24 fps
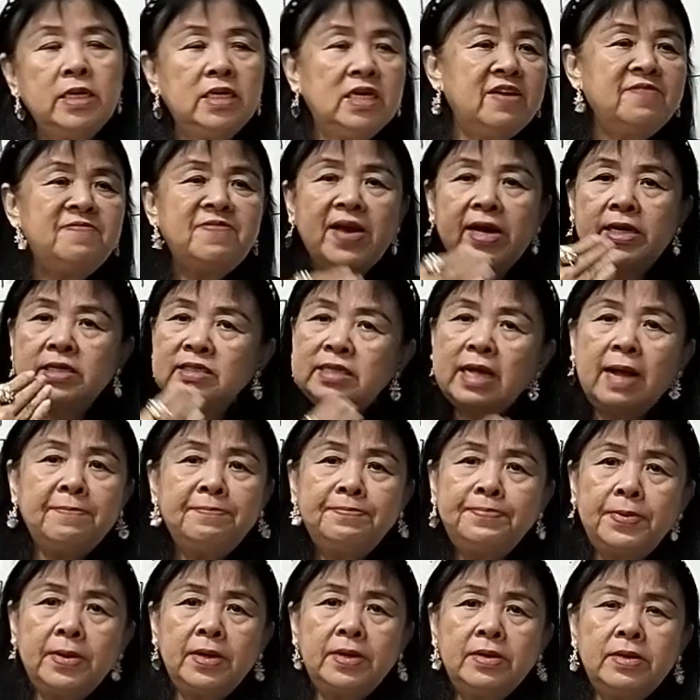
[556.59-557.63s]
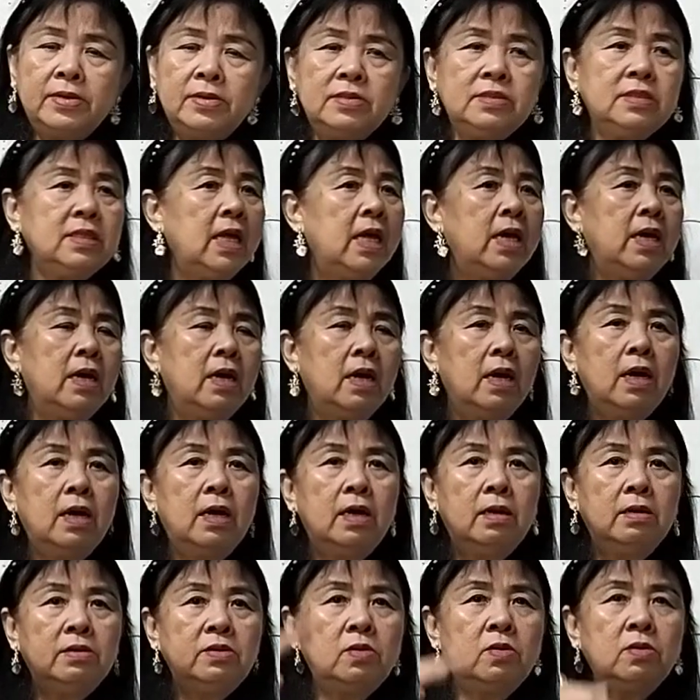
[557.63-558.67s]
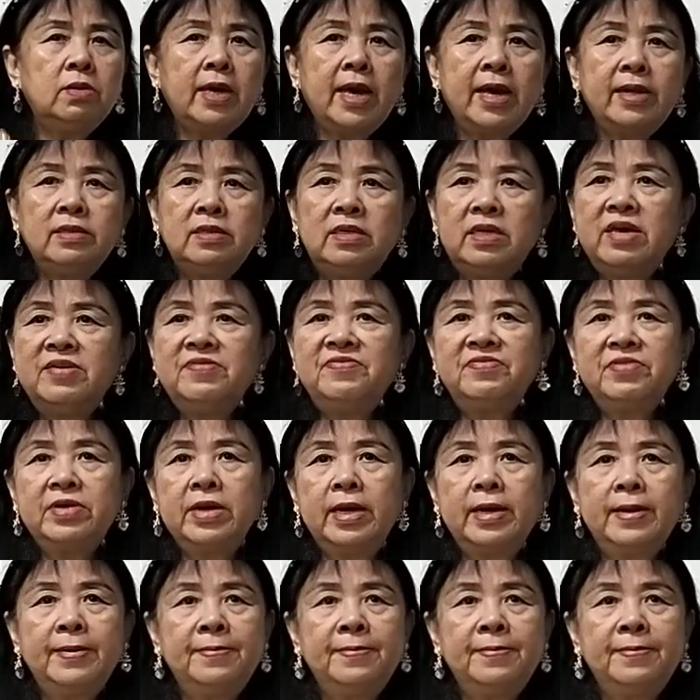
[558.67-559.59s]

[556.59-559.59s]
Give examples. You can give